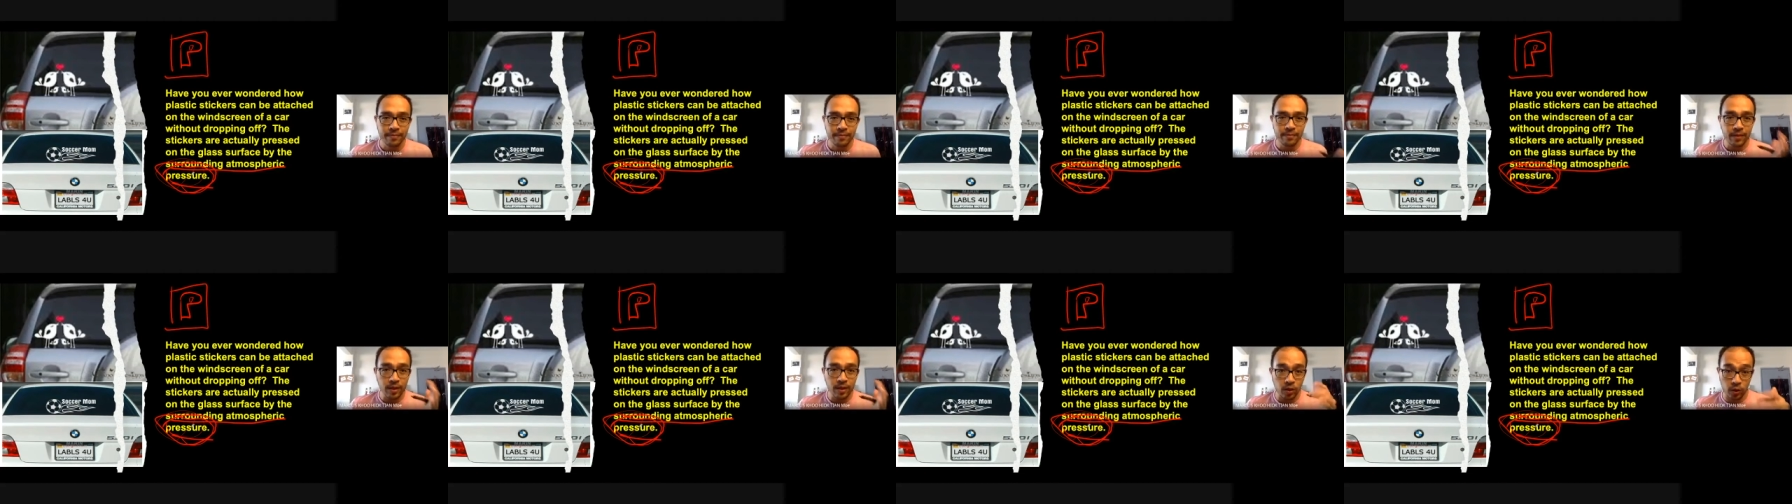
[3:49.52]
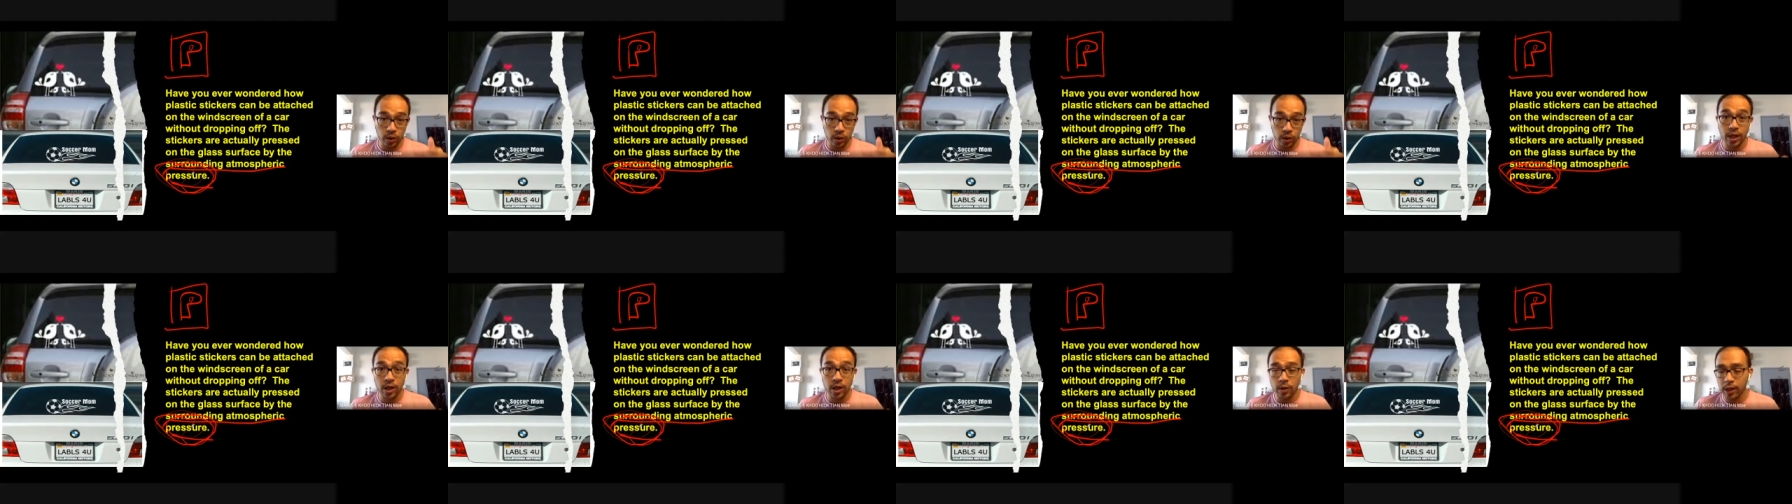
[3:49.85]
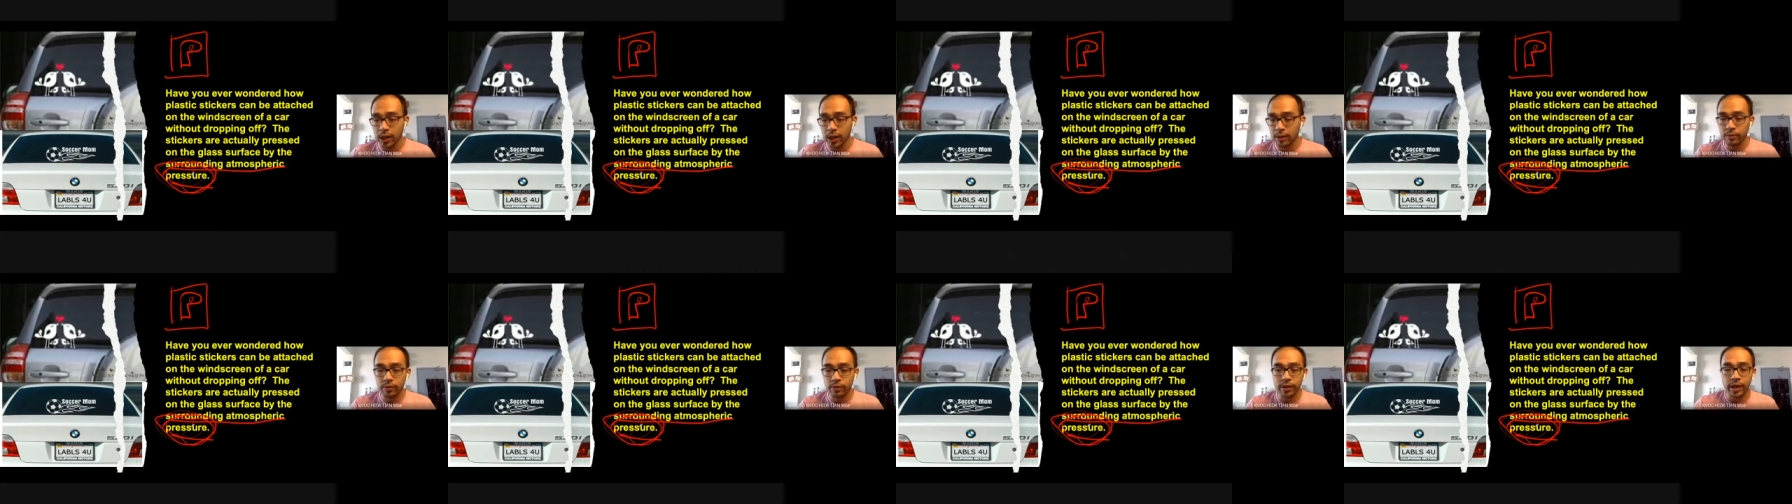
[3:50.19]
Okay, I'll
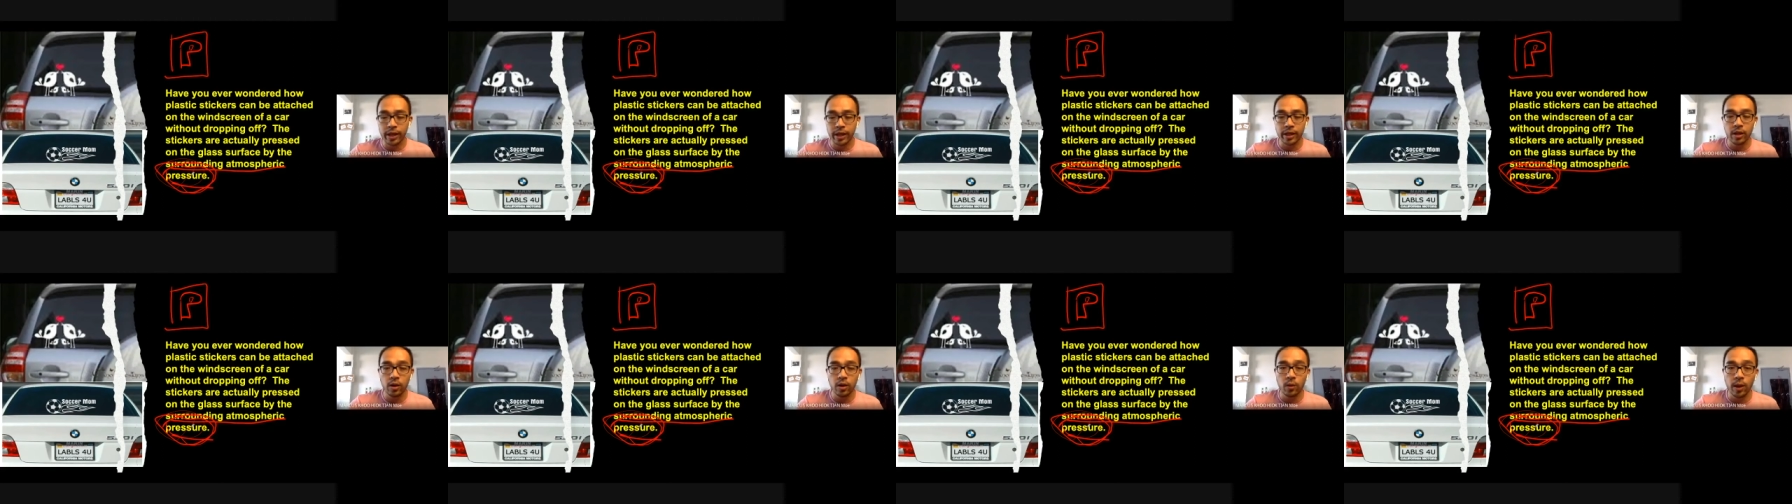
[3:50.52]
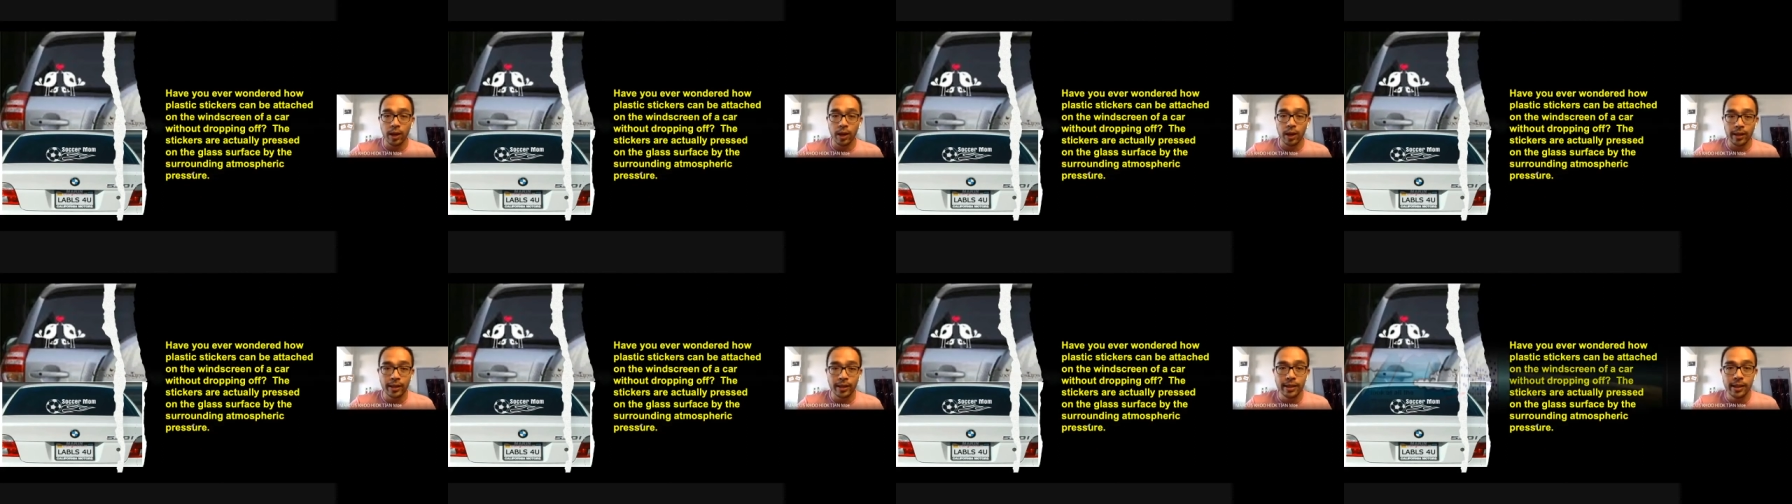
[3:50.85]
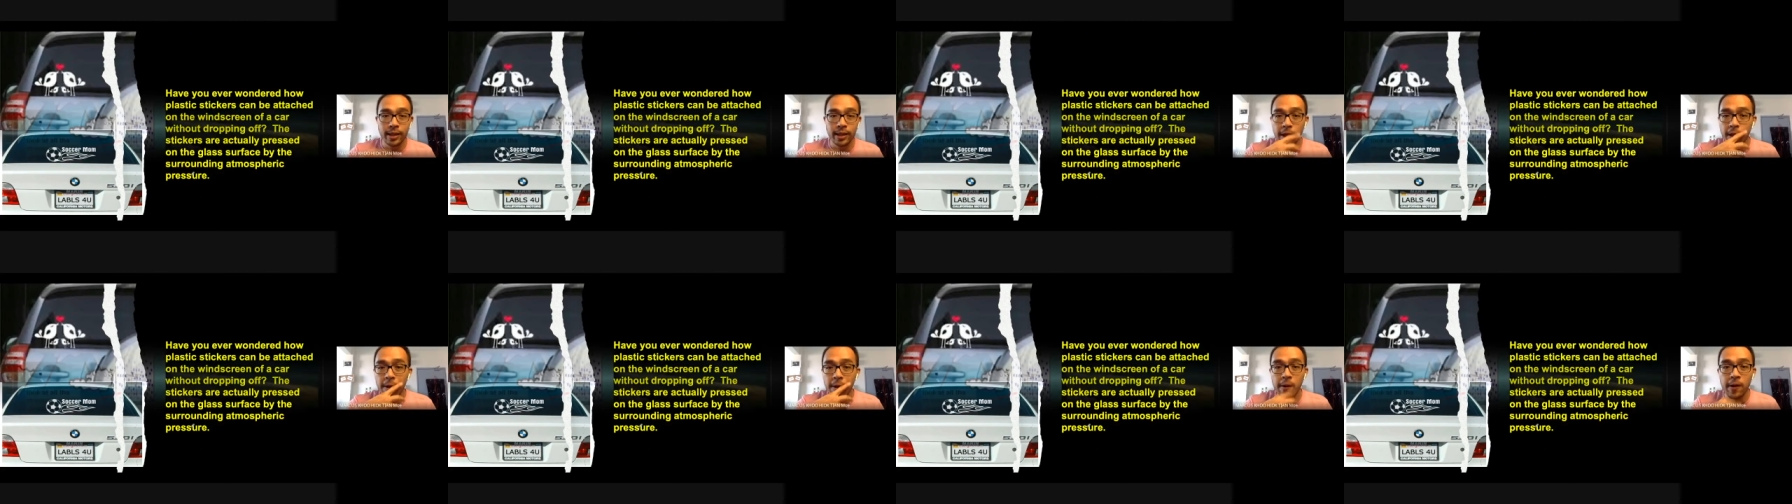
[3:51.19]
come to that in a while.
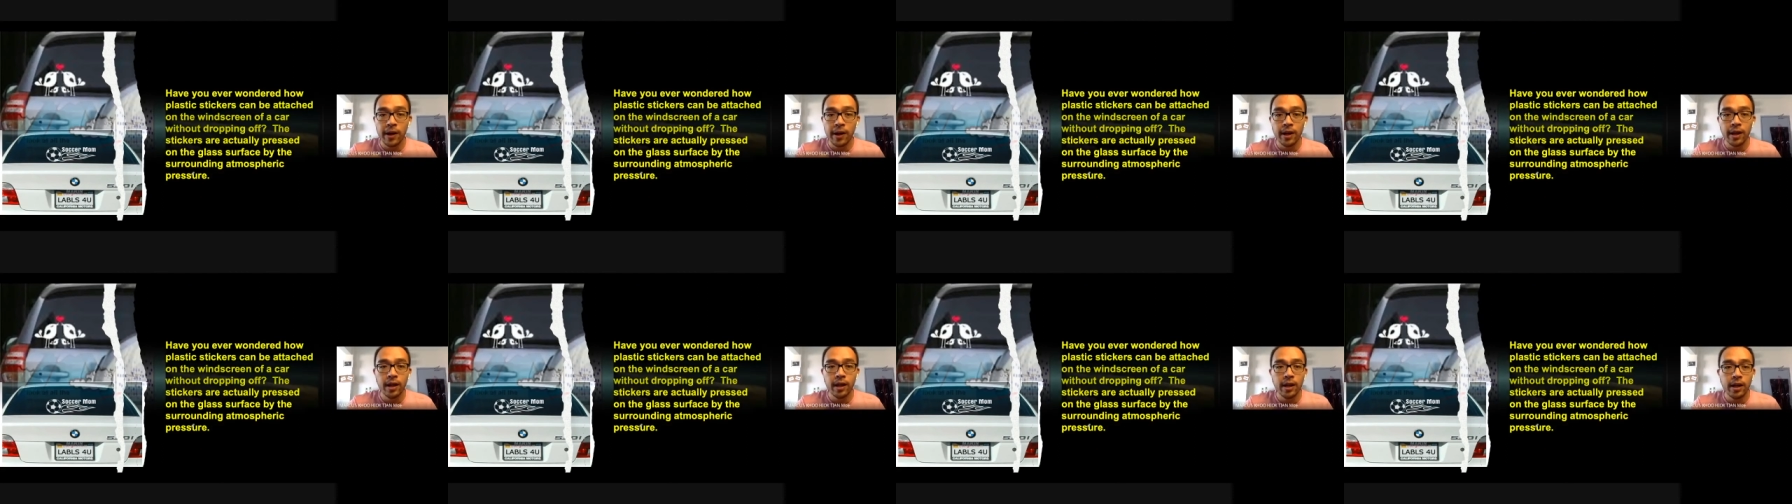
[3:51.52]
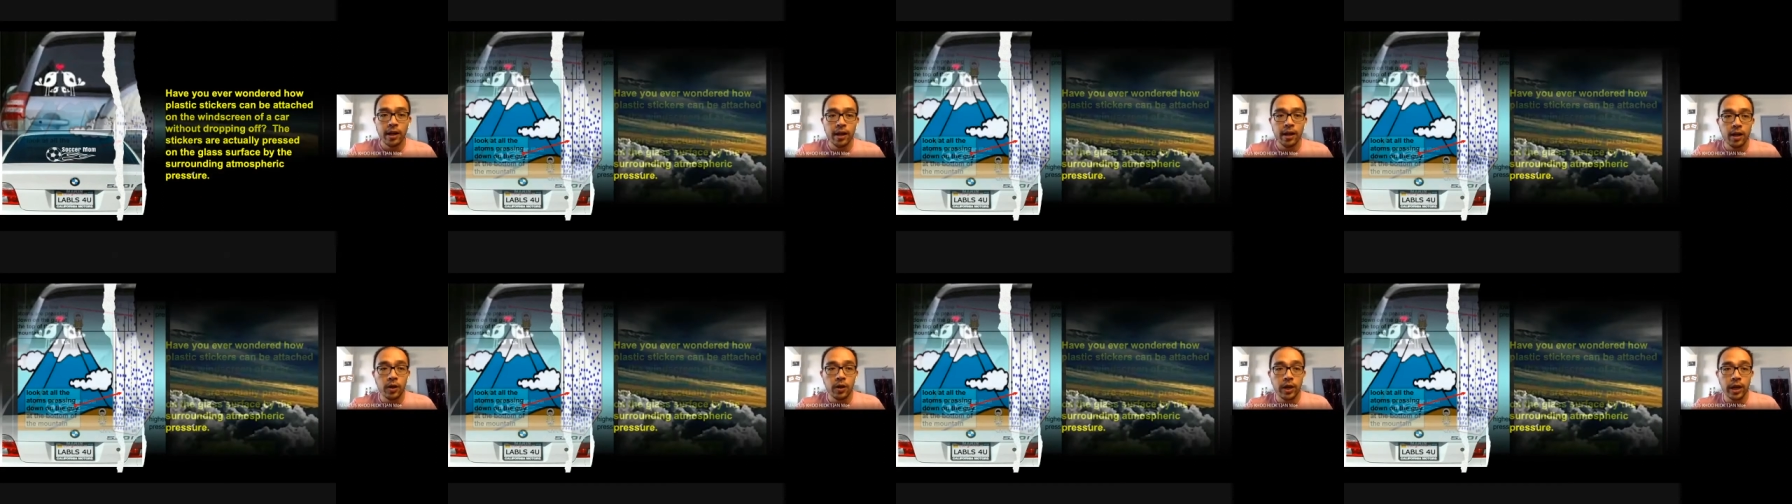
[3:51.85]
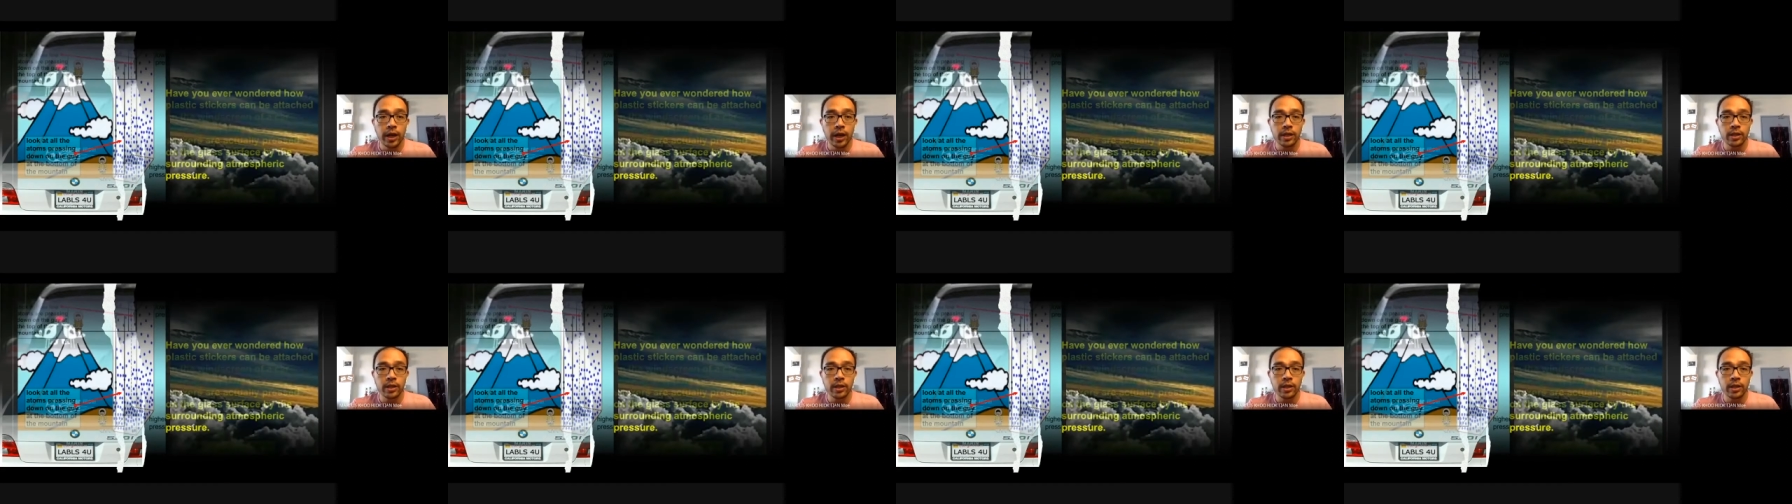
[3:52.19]
Okay,